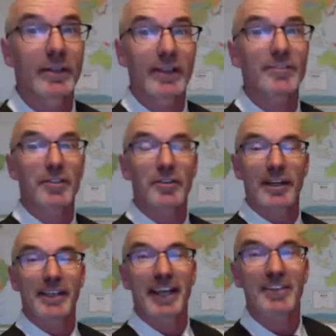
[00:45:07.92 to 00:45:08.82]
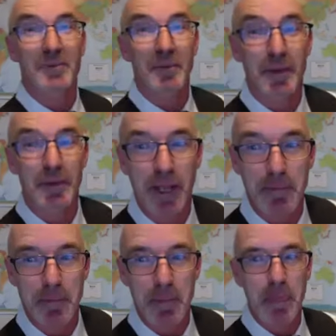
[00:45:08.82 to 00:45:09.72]
that's the correct answer, by the way.
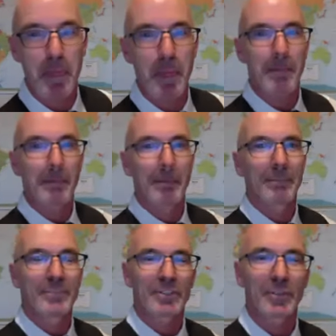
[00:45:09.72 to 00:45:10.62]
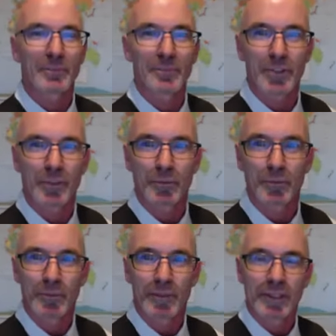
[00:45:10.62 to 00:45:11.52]
Okay. So, so,
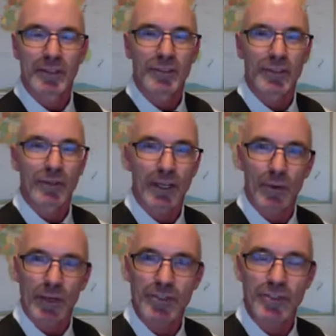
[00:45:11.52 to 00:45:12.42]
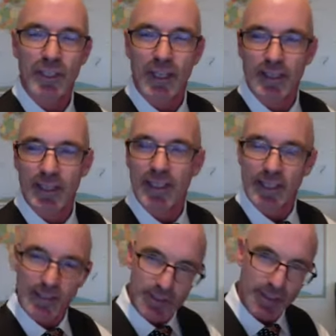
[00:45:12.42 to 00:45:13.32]
so a question like that,
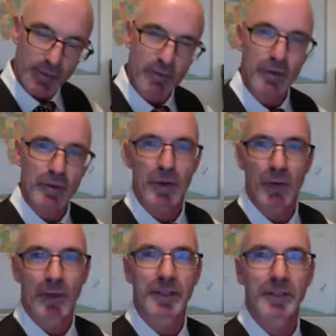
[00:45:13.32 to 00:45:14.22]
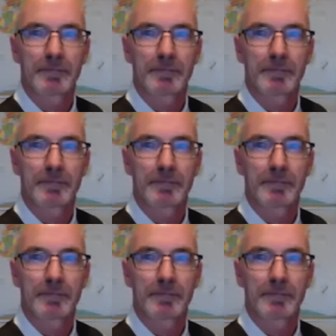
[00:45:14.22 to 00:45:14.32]
let's sit for a moment.